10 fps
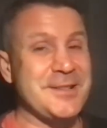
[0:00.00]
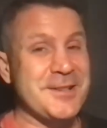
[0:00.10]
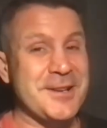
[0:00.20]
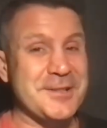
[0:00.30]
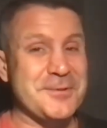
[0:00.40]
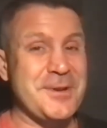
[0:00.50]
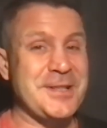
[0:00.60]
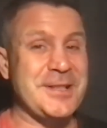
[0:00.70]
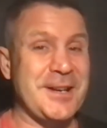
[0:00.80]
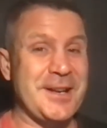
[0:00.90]
so
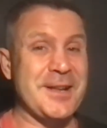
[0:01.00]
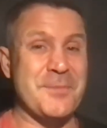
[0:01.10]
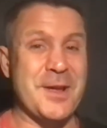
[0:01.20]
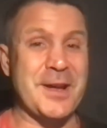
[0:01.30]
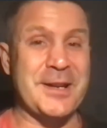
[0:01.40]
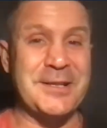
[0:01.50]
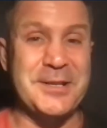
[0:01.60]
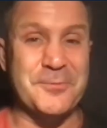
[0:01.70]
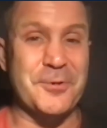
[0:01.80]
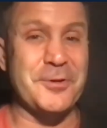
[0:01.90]
easy to hit, man, because he's
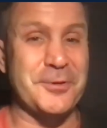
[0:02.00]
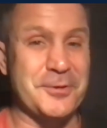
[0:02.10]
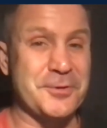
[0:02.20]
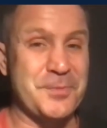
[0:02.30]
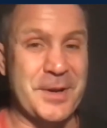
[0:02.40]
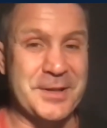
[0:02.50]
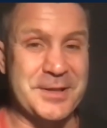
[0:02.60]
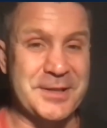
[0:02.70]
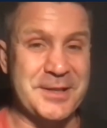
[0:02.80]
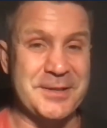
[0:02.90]
rolling those punches.
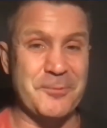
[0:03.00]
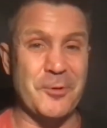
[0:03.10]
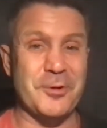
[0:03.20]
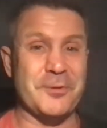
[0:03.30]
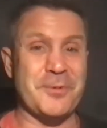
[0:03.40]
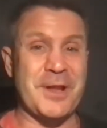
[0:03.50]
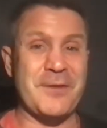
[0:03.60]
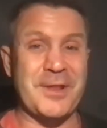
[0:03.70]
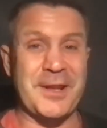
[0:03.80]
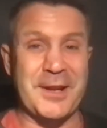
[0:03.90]
He's rolling with
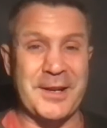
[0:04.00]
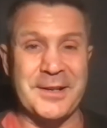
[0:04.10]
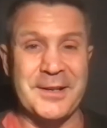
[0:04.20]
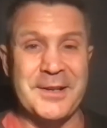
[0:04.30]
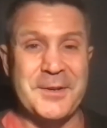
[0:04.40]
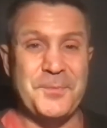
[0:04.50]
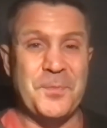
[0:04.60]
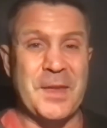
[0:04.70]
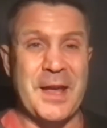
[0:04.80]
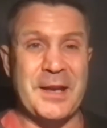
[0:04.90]
everything,
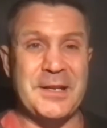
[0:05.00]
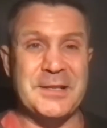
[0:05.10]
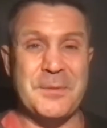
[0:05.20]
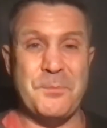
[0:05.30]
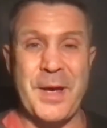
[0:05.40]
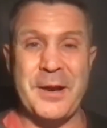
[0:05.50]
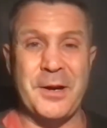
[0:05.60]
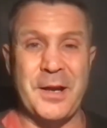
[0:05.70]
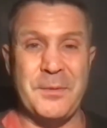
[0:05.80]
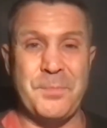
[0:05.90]
and he's
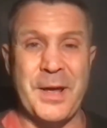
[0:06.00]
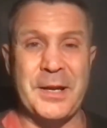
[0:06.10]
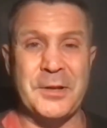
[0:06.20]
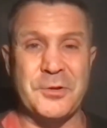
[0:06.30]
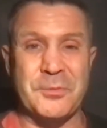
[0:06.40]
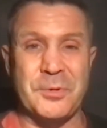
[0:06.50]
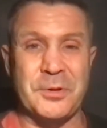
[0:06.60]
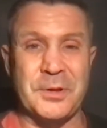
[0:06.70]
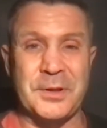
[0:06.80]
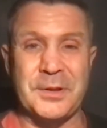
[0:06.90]

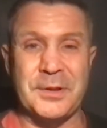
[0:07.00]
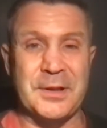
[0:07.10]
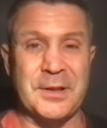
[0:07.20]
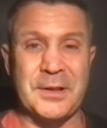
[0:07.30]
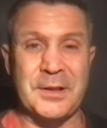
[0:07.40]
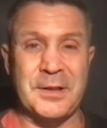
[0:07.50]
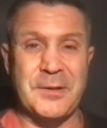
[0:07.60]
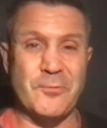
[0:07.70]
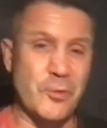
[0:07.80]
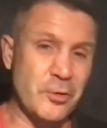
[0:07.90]
impenetrable, and he
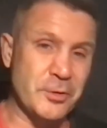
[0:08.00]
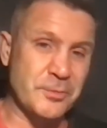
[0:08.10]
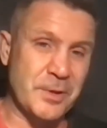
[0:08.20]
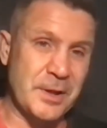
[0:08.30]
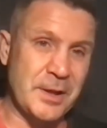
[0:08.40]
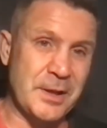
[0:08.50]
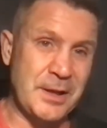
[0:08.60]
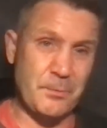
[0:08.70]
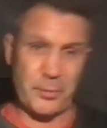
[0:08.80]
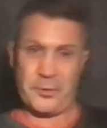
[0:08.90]
rolls with it. He
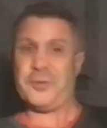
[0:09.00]
pulls